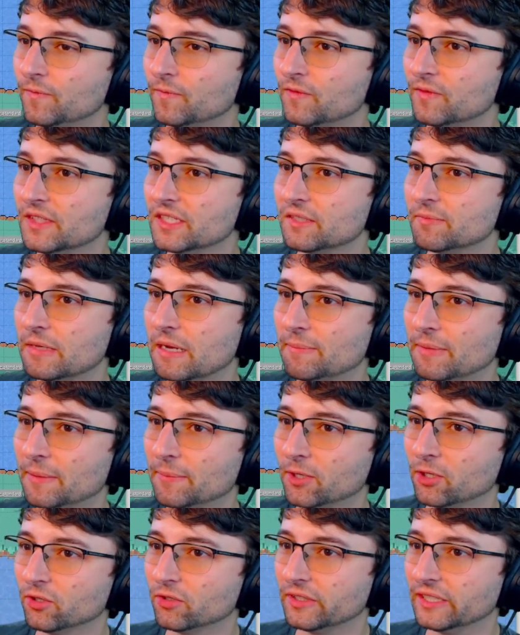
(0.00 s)
this map that I'm
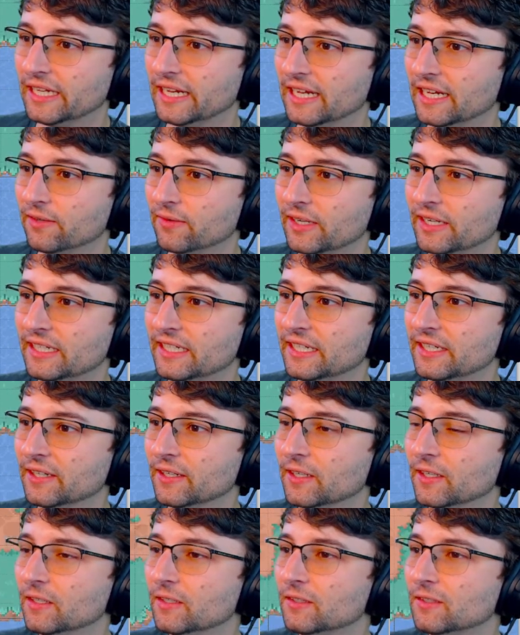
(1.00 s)
currently at right
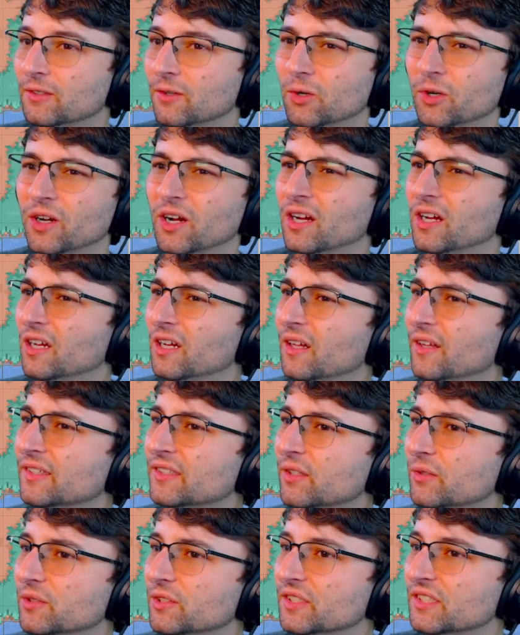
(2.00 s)
here, or let's
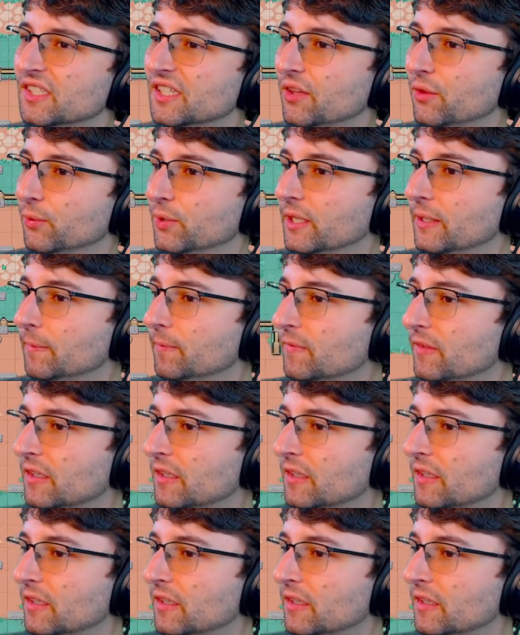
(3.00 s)
go to C3.